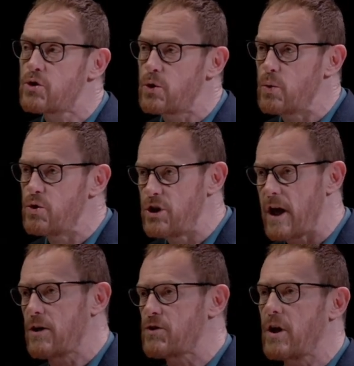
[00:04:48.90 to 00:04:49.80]
to
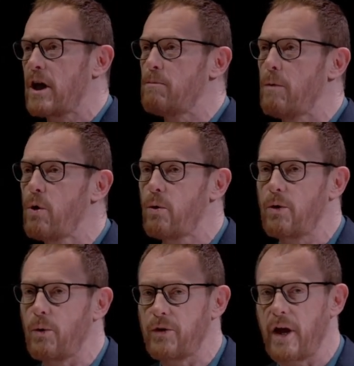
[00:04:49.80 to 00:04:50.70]
Genocide
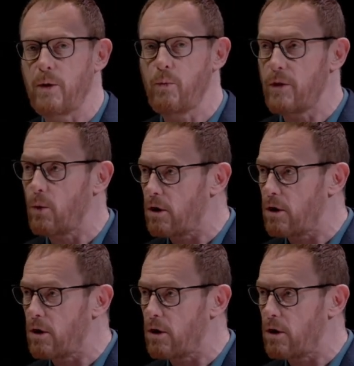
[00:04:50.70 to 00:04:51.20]
Memorial Day with